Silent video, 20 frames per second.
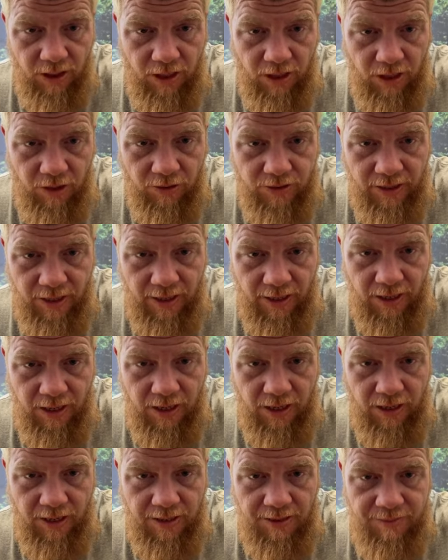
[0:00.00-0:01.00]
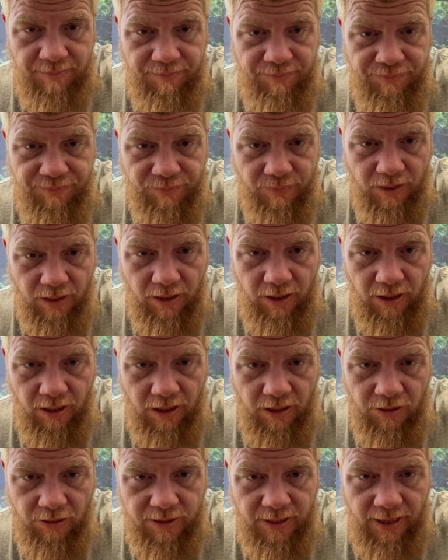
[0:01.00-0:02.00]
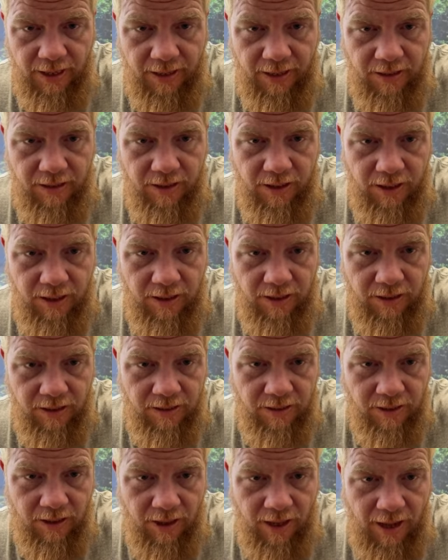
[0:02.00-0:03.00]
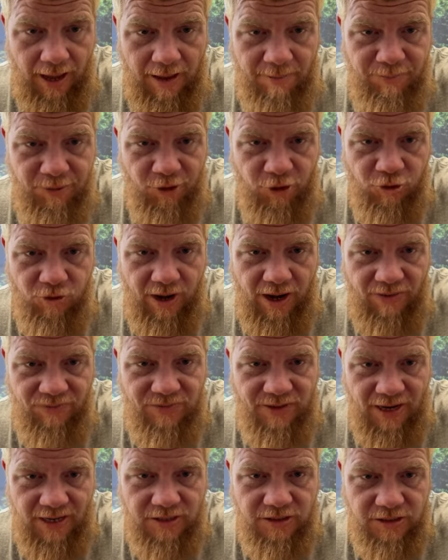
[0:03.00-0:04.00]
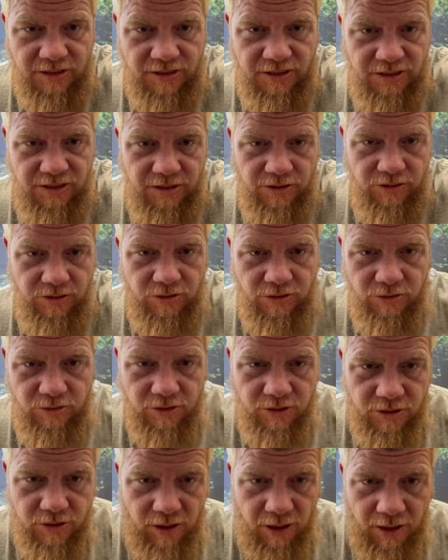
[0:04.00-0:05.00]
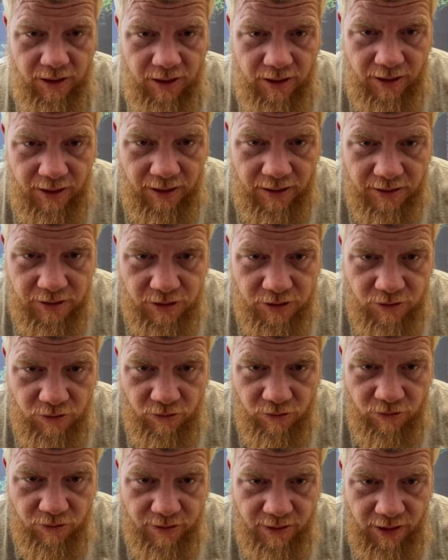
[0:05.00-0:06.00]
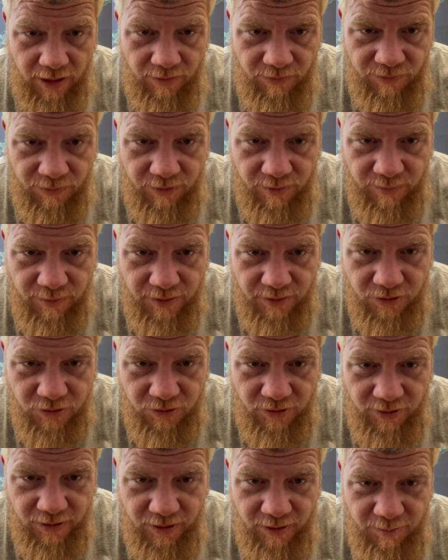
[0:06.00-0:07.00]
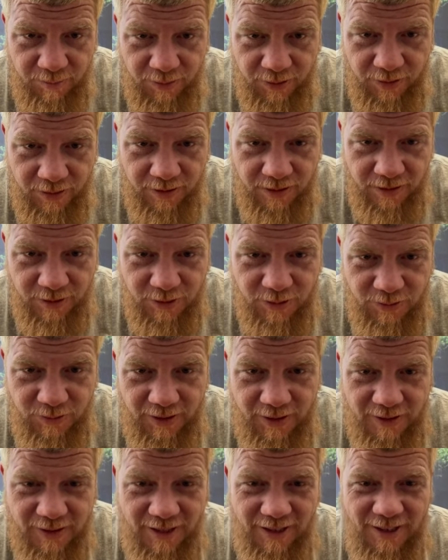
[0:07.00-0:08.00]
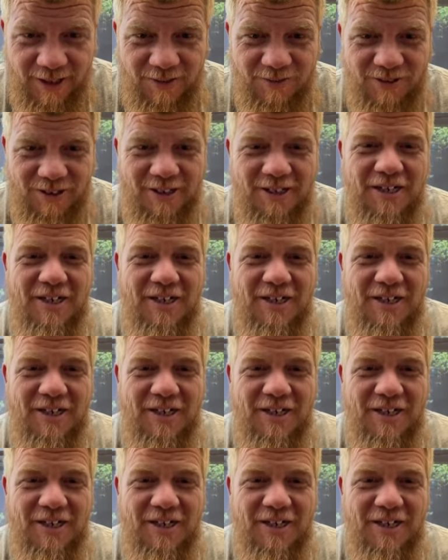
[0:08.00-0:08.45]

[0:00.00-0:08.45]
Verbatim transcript: Okay. Um, okay. Uh, hey, Bushcraft, nice to see you. Uh, I stole that from Australian Bird that swears. I loved it.